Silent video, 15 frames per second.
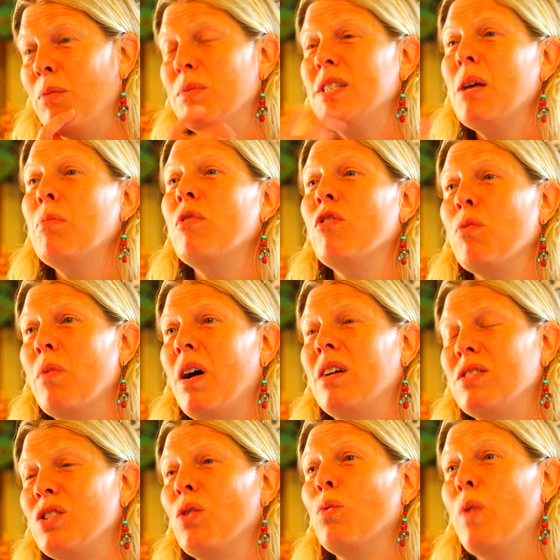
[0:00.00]
Some of them are
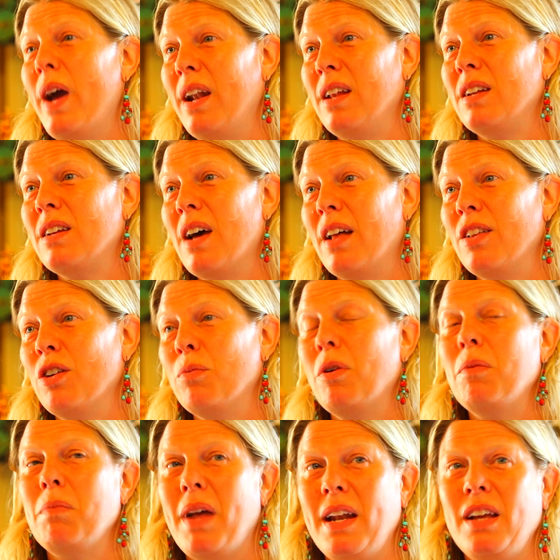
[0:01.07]
also red in color,
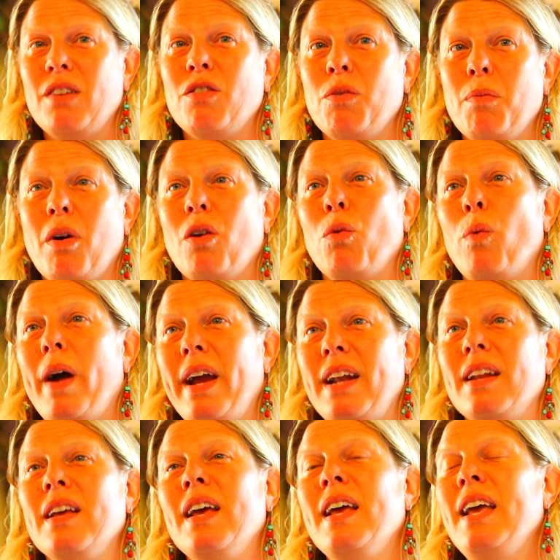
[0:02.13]
but many of them are
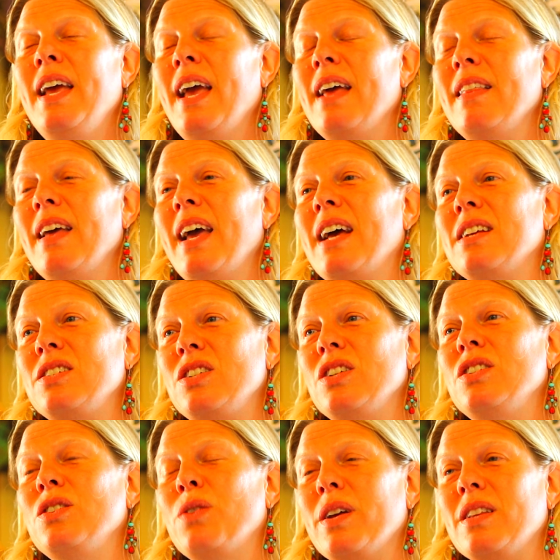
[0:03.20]
white. And it has to
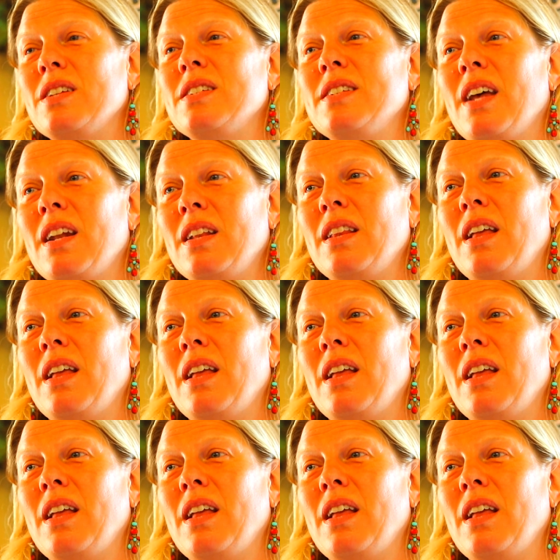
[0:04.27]
do on the subtle